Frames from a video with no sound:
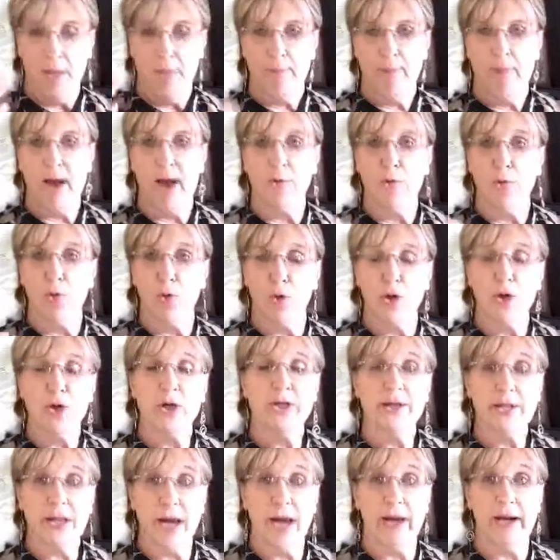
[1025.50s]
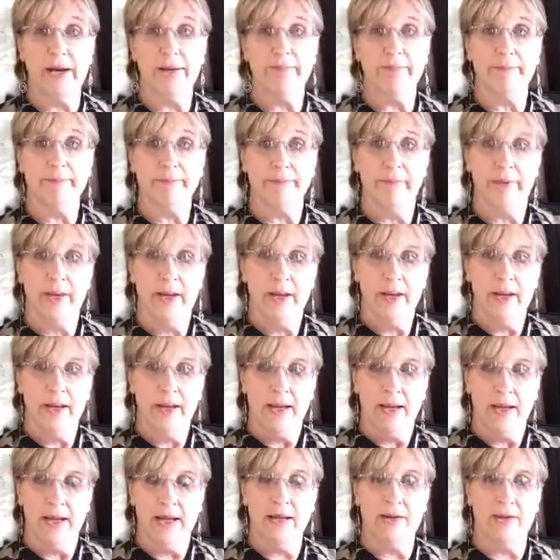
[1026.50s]
work time
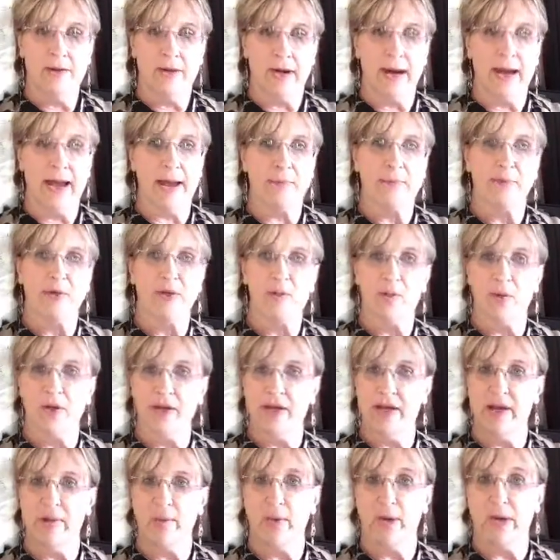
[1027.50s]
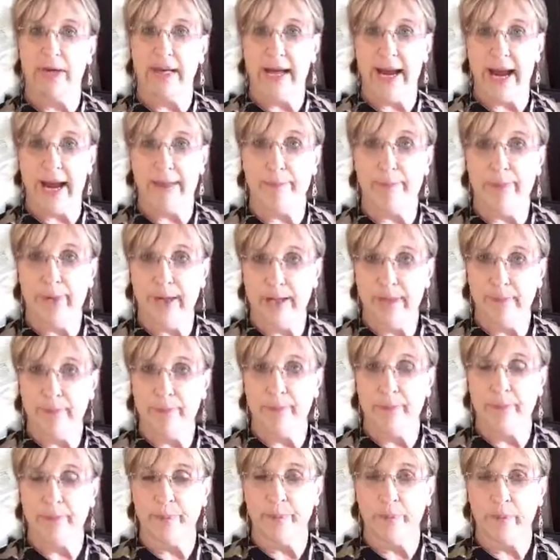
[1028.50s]
either happened when they were napping,
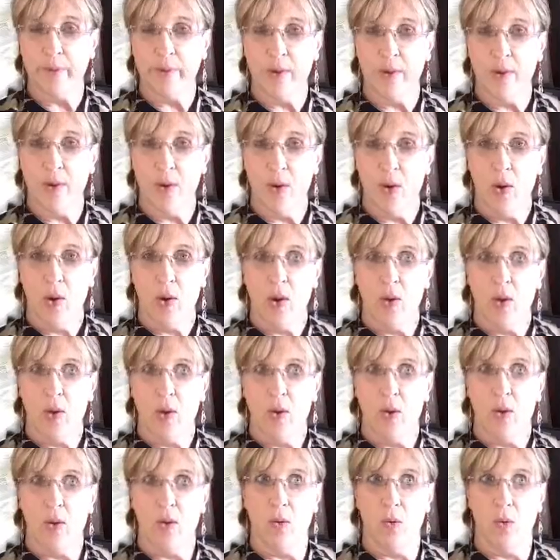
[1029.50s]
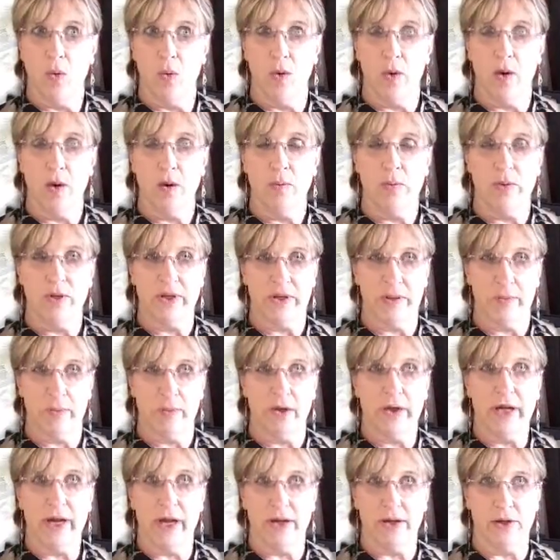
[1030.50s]
or when they were
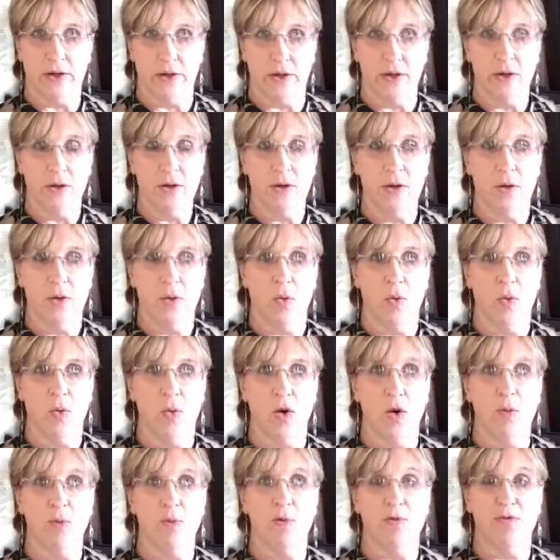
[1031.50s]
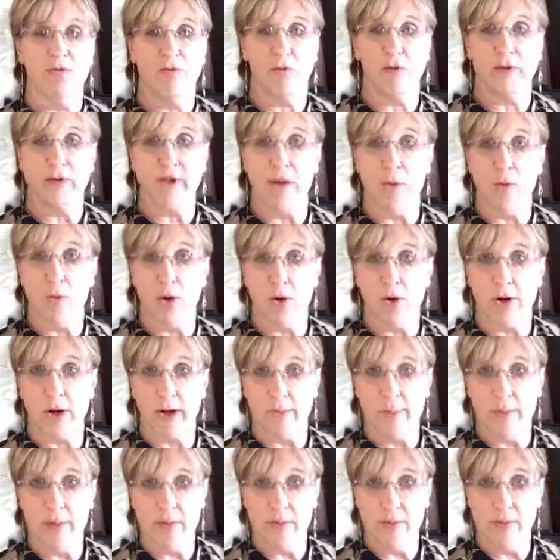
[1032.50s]
younger, or before they woke
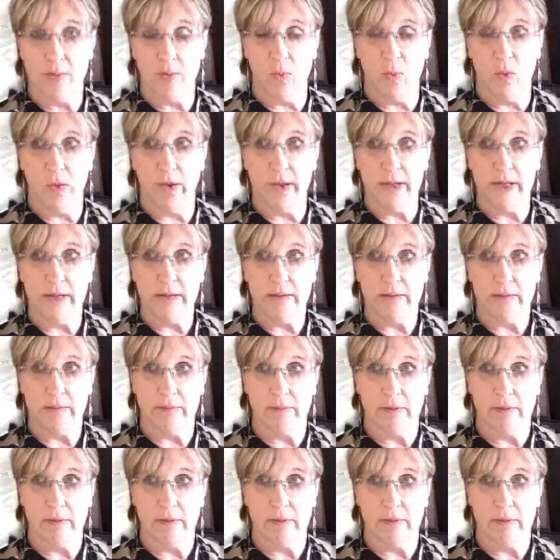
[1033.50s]
up in the morning,